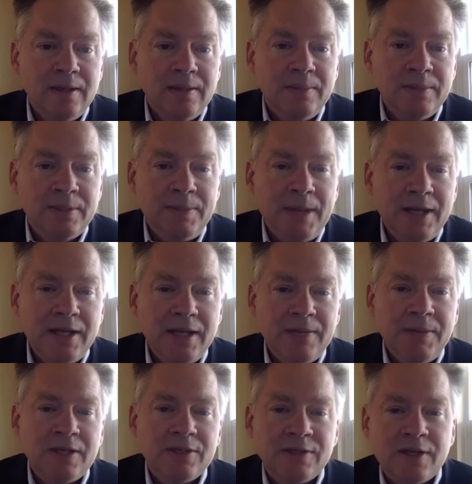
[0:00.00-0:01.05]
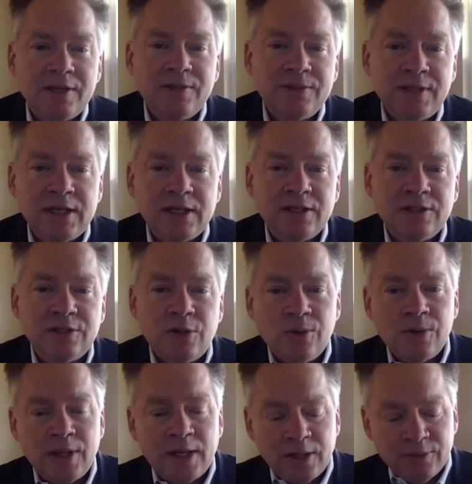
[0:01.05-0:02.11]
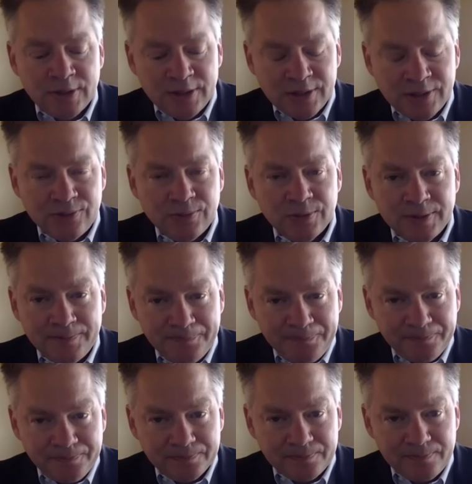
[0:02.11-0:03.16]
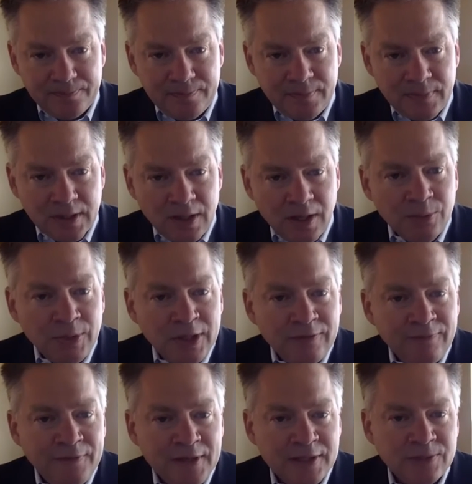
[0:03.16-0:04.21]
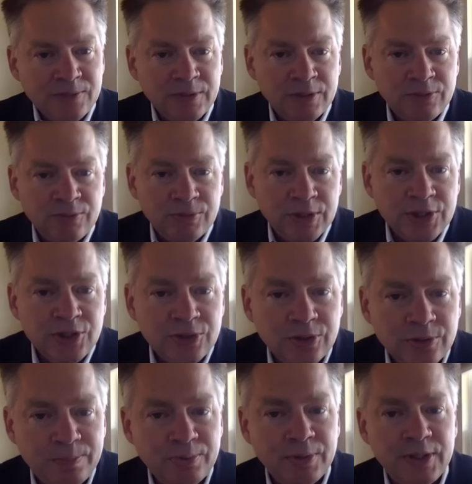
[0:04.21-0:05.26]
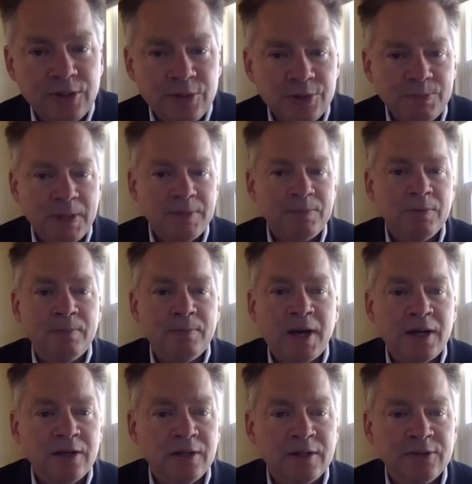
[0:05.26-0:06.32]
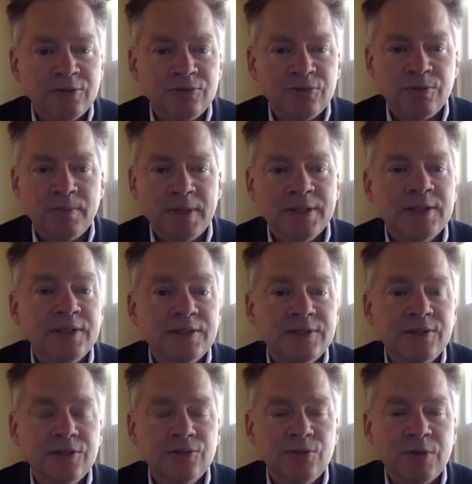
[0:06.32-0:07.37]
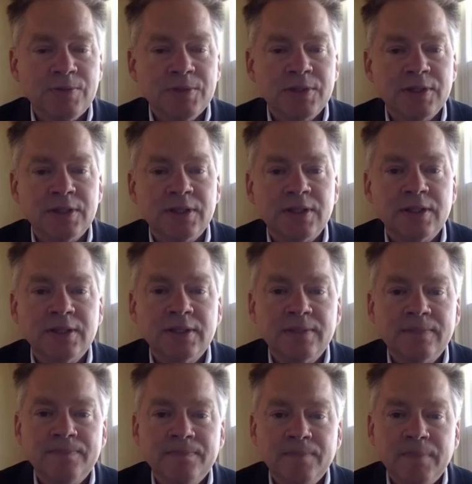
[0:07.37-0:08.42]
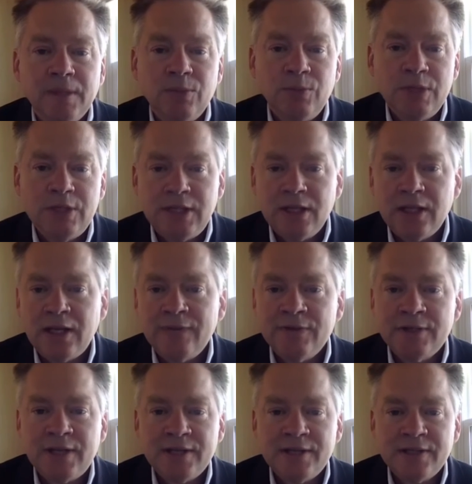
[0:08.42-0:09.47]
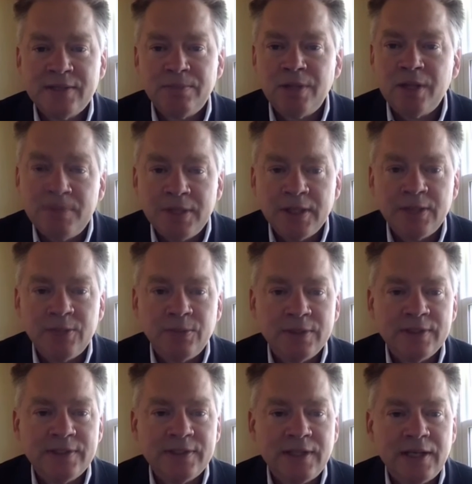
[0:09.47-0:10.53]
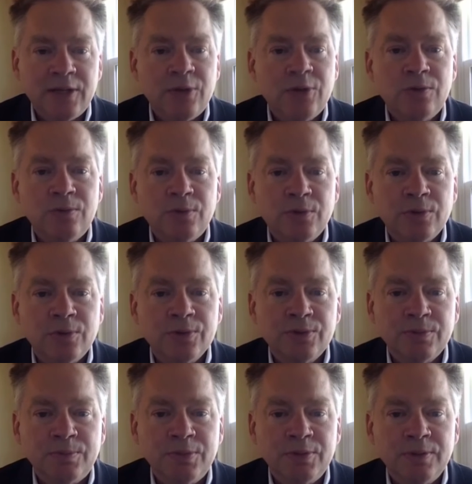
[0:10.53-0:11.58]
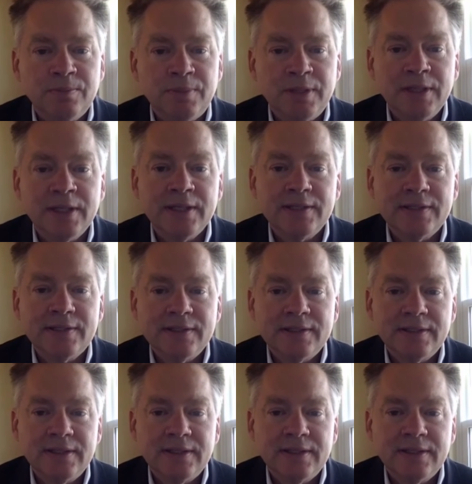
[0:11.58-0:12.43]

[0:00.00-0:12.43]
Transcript: But the pandemic has also taken a toll on our industry. Already faced with the traditional print newspaper model under tremendous disruption, retail advertising plummeted when stay-at-home orders were put in place.